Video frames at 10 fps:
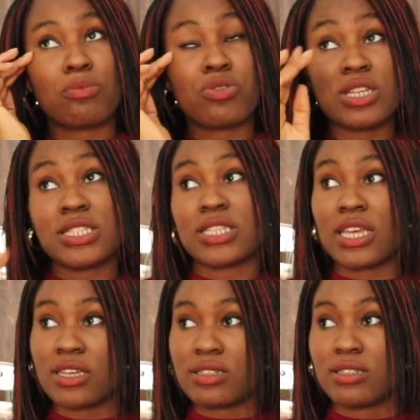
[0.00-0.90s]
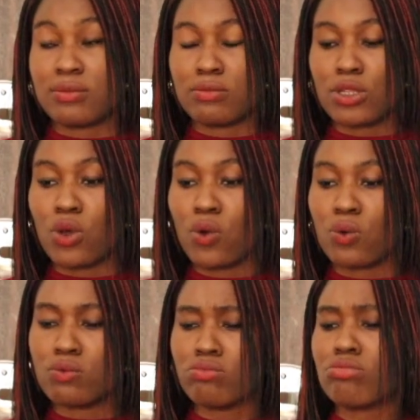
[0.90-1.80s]
printed the
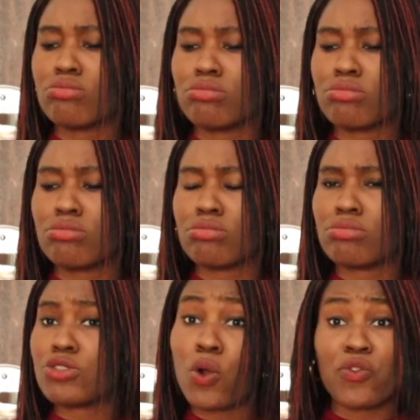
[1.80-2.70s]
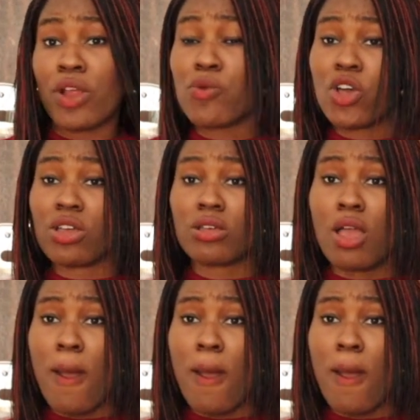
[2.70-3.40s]
whole framework.